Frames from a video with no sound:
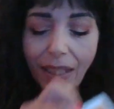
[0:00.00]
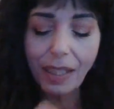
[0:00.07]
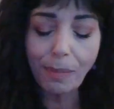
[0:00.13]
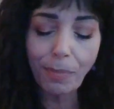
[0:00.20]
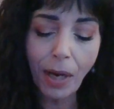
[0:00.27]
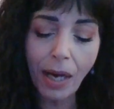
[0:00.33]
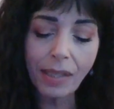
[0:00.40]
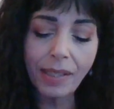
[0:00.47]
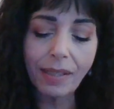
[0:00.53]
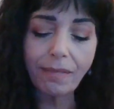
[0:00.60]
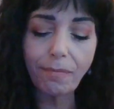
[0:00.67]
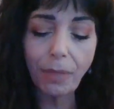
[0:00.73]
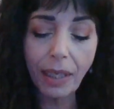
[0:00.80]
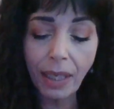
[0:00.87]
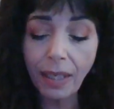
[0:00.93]
it's positive
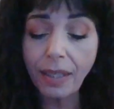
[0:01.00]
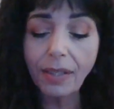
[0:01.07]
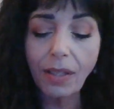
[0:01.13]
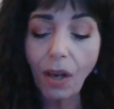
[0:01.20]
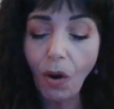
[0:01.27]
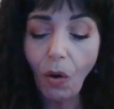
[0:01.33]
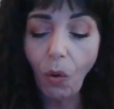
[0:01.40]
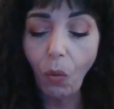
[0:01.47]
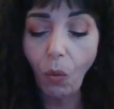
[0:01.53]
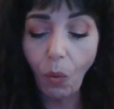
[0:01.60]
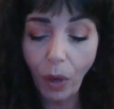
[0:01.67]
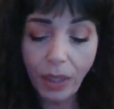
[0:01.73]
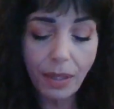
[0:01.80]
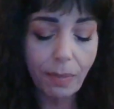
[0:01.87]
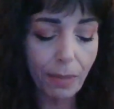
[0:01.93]
because
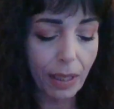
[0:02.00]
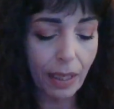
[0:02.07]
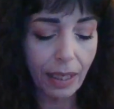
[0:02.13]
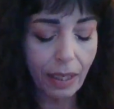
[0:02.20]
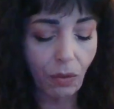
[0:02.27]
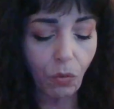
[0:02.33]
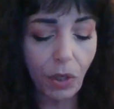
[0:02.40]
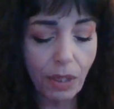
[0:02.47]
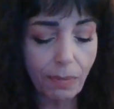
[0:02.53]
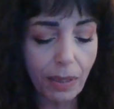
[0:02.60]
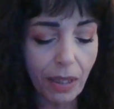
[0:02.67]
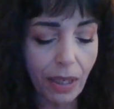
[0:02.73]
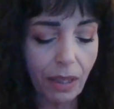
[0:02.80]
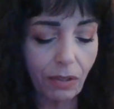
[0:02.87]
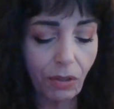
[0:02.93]
what's being hidden? What's
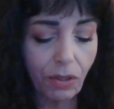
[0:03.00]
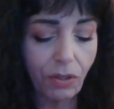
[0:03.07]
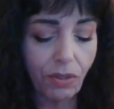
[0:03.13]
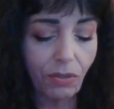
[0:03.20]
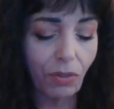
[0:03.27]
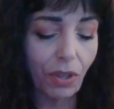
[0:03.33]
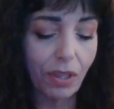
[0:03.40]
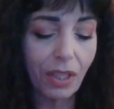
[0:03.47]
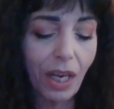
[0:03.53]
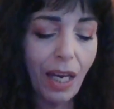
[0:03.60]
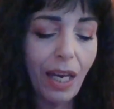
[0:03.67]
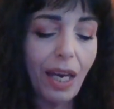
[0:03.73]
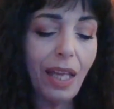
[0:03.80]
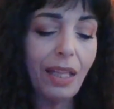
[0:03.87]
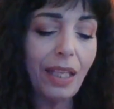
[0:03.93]
behind closed doors?
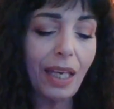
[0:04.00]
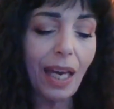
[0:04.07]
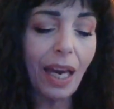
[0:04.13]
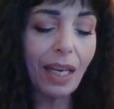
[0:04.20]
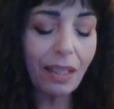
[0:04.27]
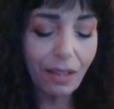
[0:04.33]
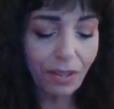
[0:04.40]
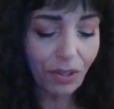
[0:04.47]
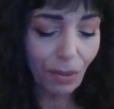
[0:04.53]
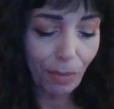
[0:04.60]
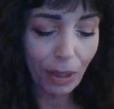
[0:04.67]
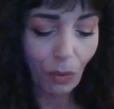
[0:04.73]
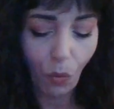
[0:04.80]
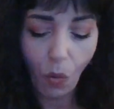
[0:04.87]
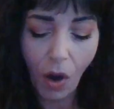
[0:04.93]
The eight, so
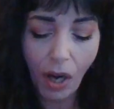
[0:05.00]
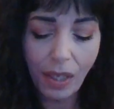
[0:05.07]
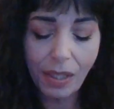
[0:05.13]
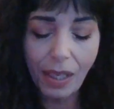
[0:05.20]
many wands